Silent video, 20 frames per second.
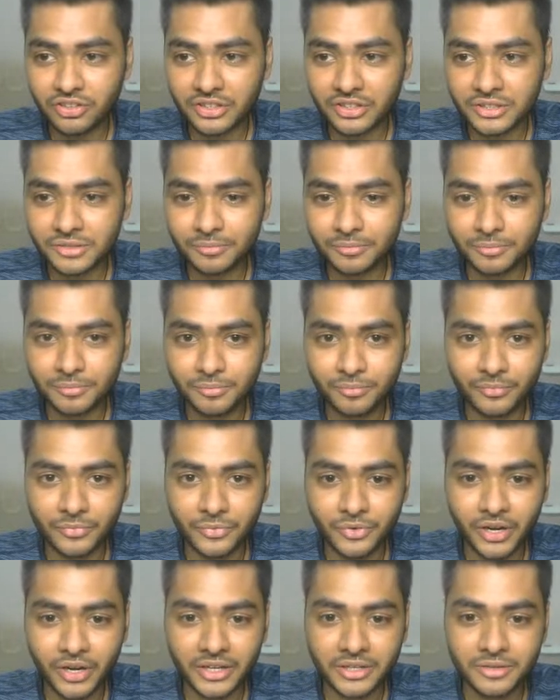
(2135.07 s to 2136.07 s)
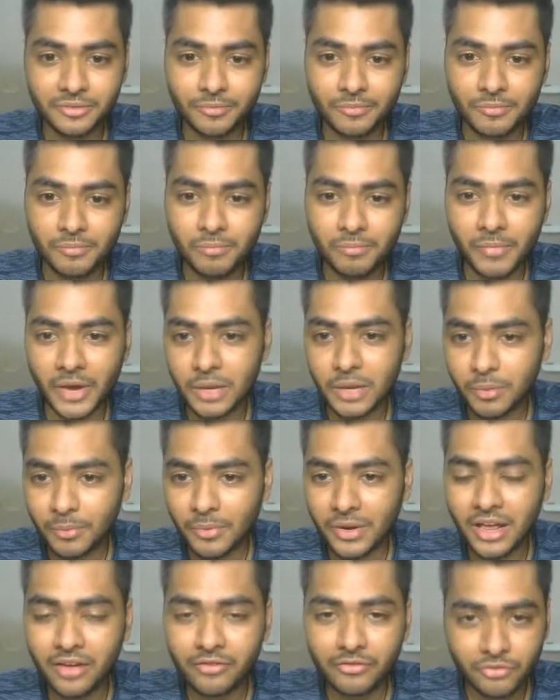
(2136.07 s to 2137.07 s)
here, right? Many
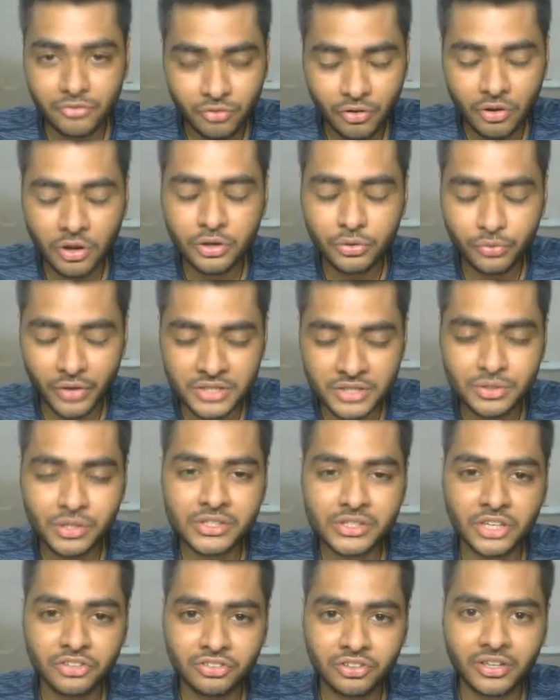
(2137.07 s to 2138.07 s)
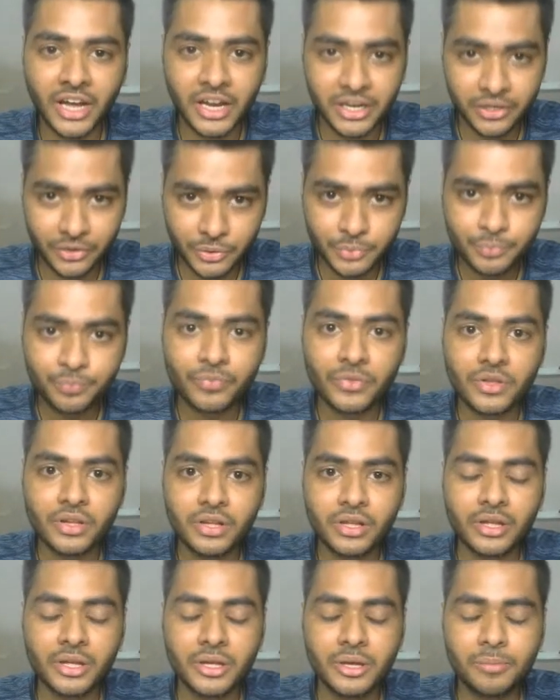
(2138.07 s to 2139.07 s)
people have gone to SQL injection. I know
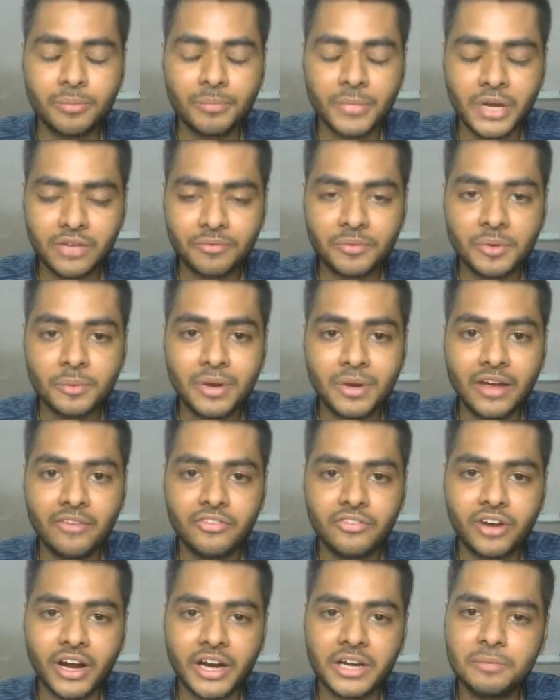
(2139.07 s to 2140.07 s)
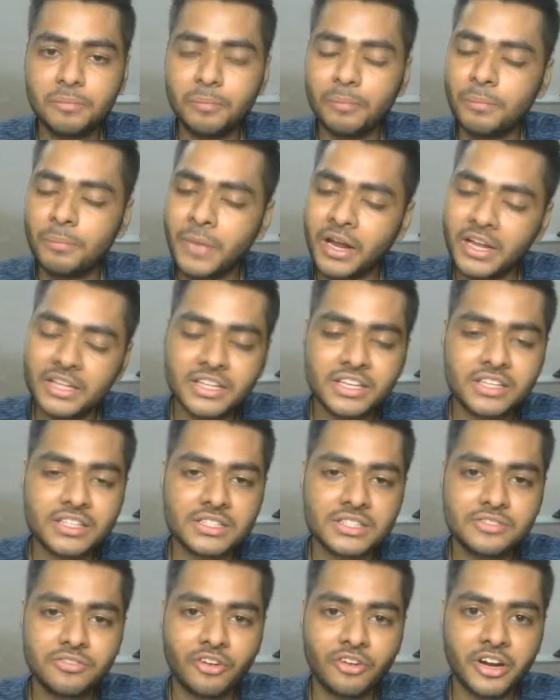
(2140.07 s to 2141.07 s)
many people have tried many
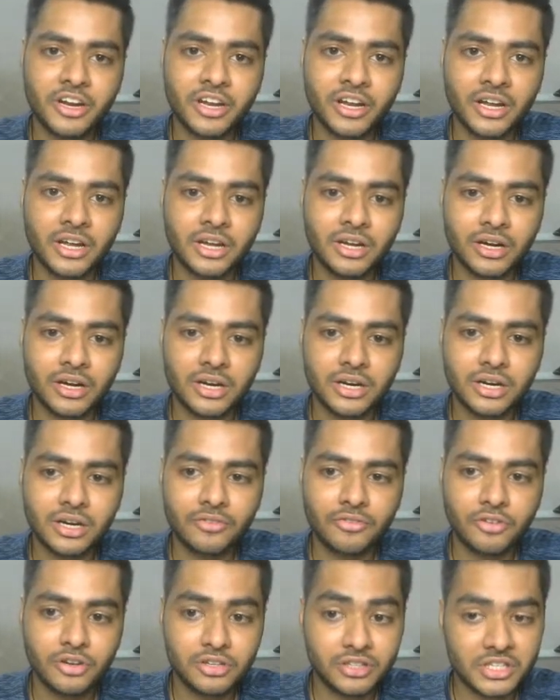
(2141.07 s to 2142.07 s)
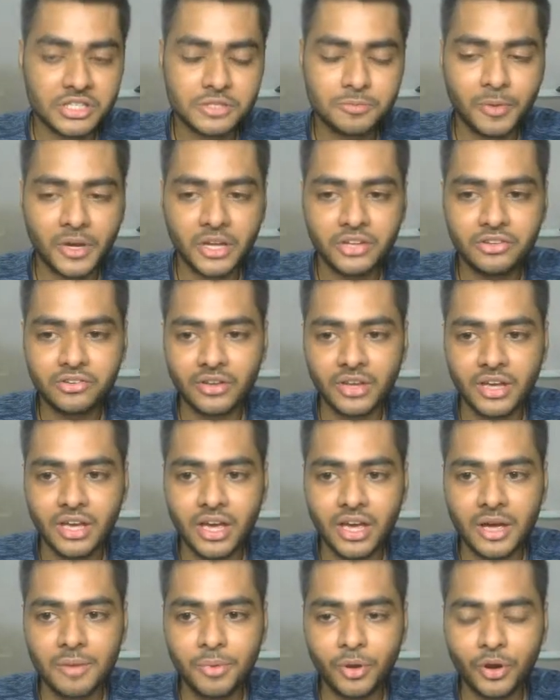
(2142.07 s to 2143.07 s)
things for this page,
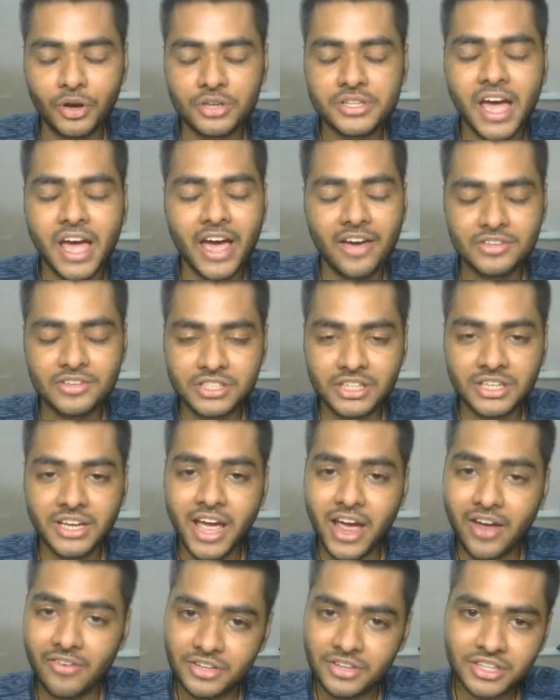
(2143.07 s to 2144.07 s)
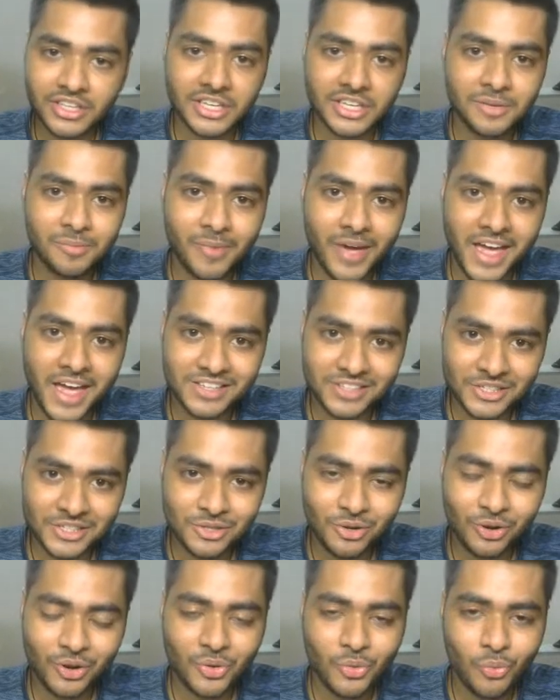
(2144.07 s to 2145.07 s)
because I have seen everything in my access
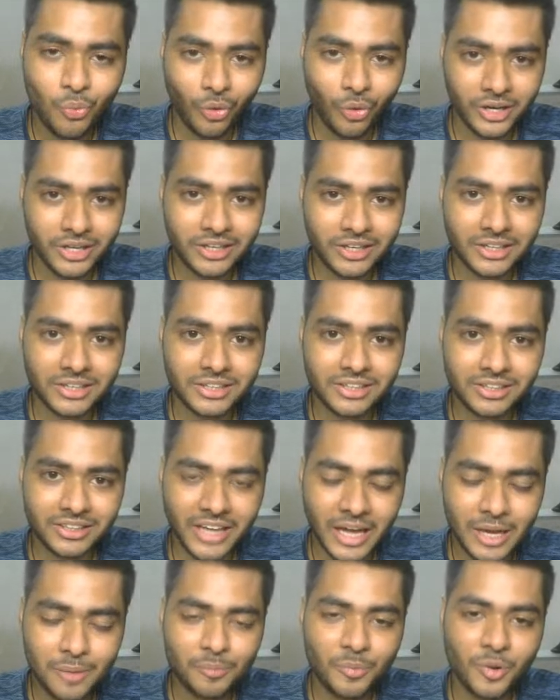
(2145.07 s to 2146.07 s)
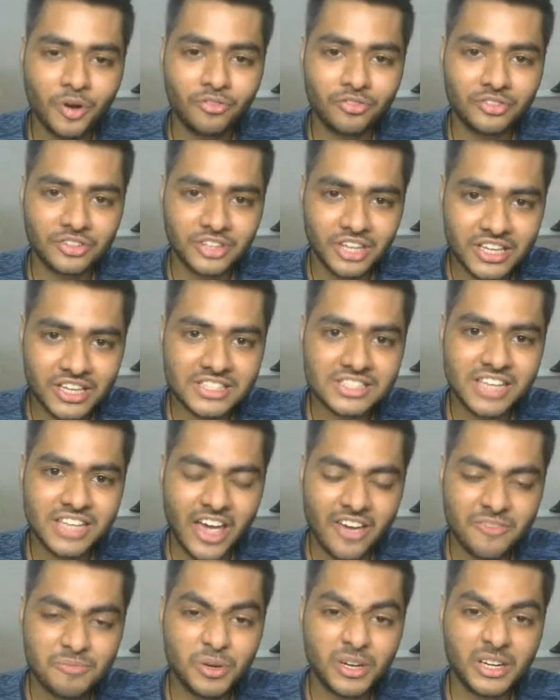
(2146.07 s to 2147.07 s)
log, what type of things
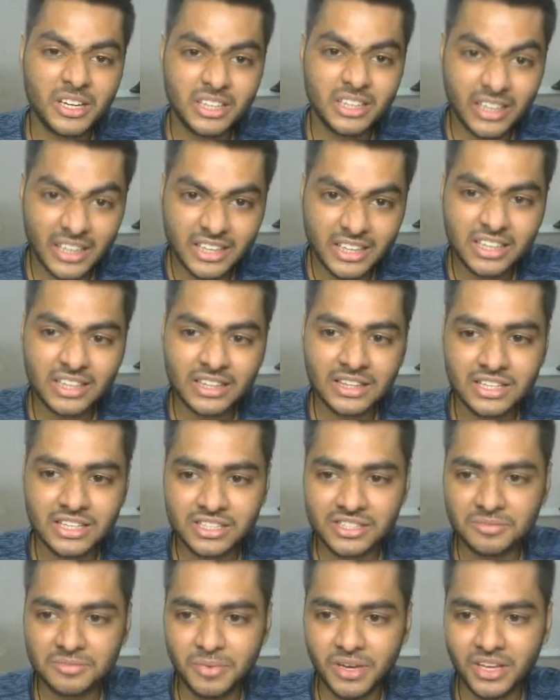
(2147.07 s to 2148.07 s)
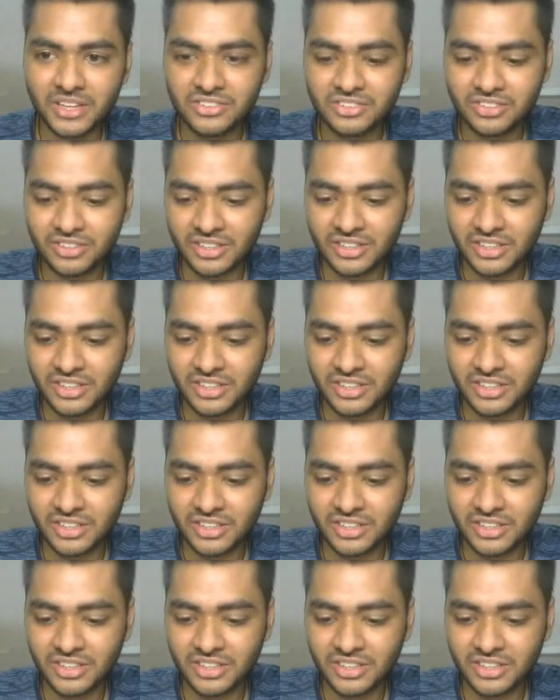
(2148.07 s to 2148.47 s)
have been done in this page.